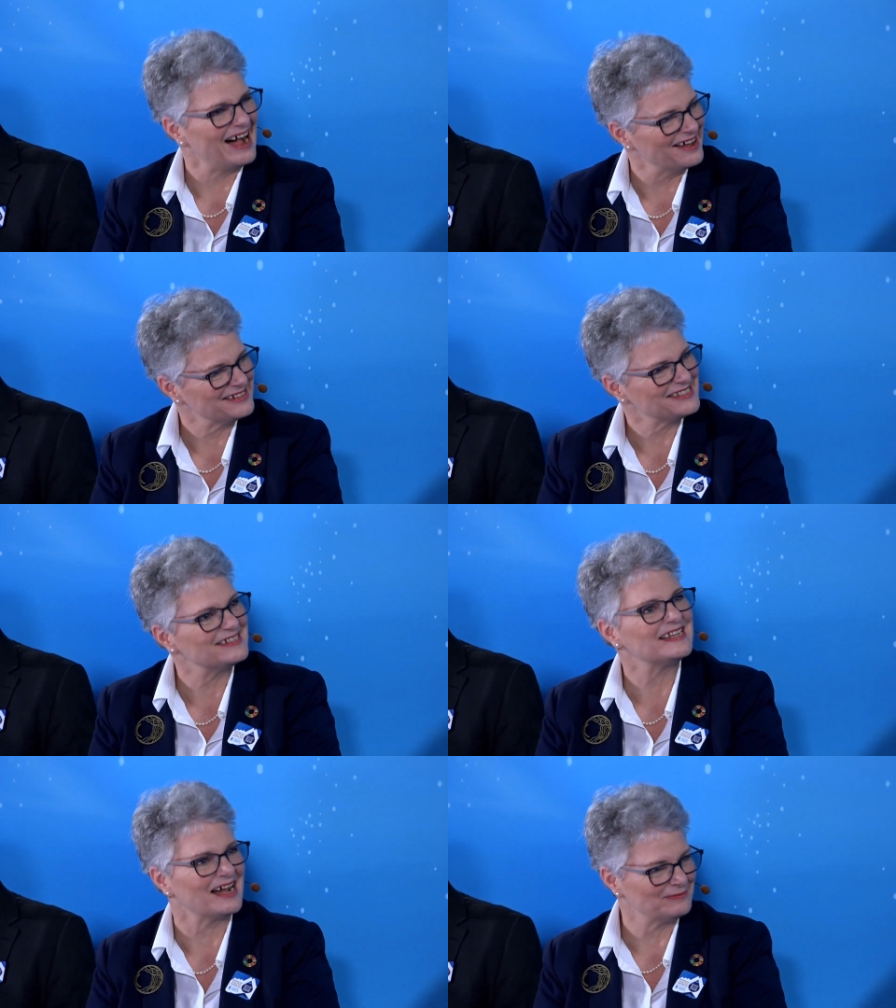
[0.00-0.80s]

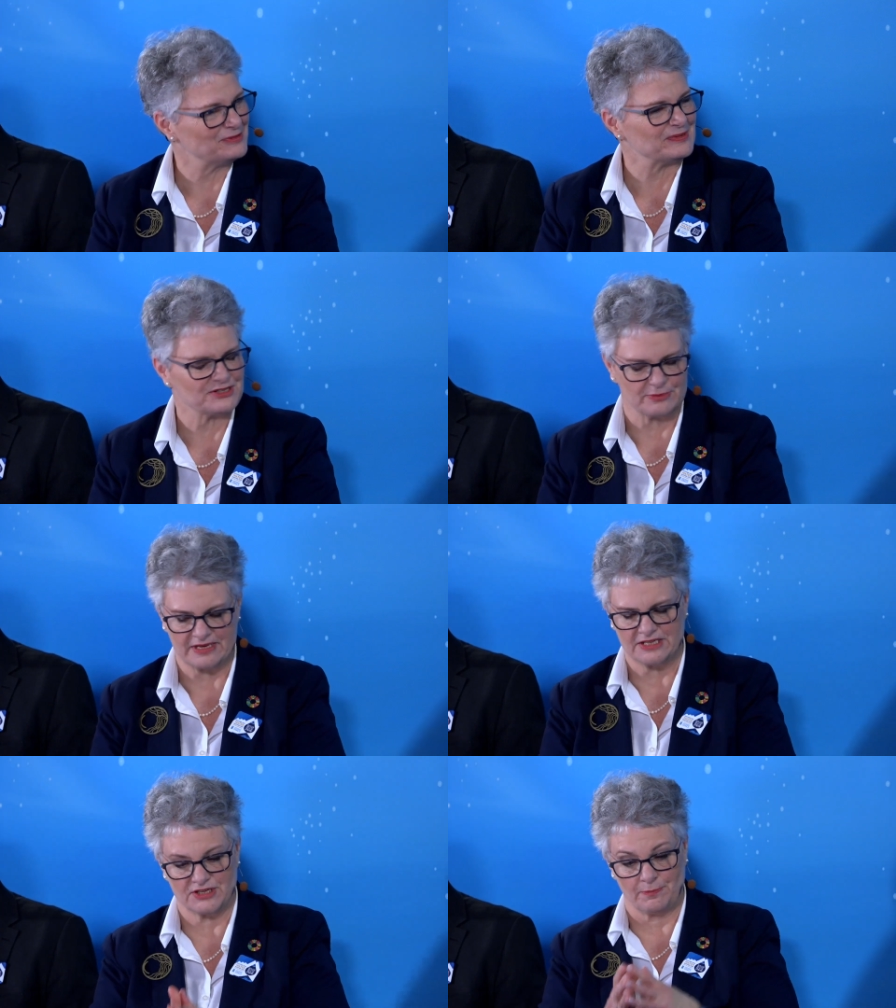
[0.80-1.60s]
Honestly,
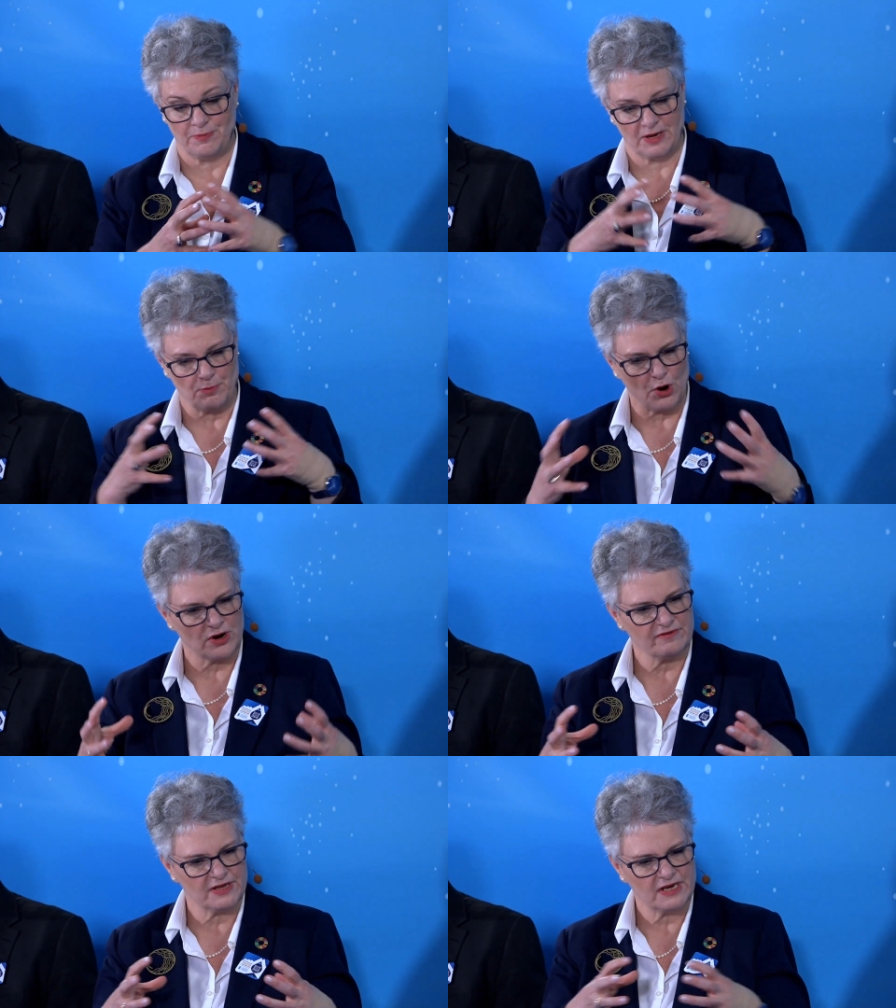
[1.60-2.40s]
optimism is a big
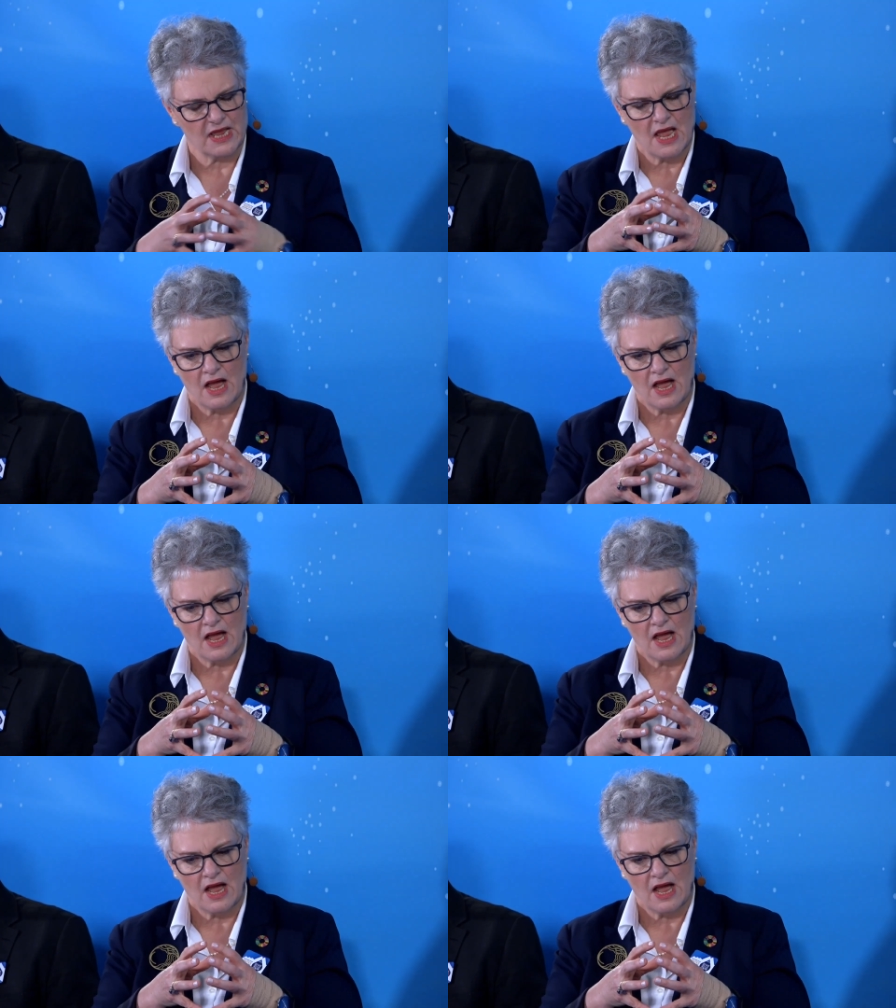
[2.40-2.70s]
part of it